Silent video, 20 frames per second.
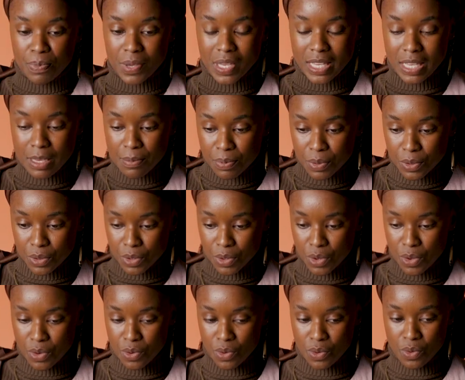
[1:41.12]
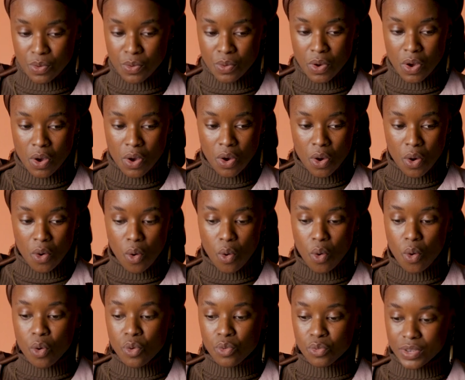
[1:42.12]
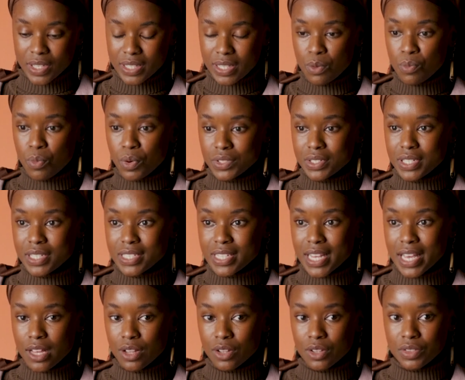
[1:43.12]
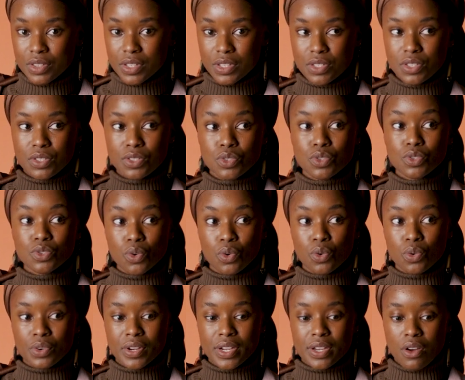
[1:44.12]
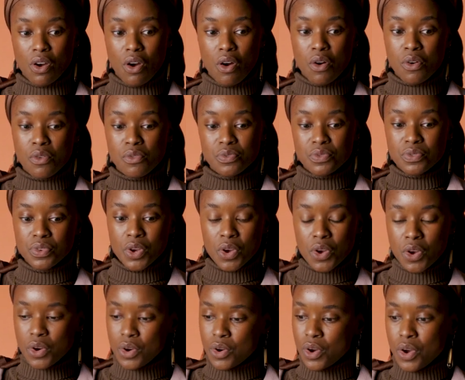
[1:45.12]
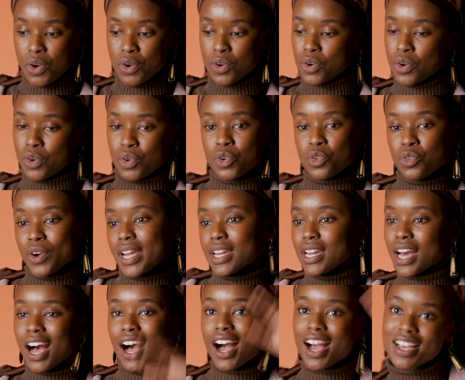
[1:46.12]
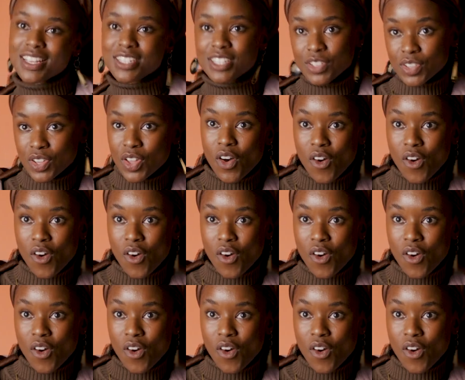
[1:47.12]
people who all really want to tell this story of great highs and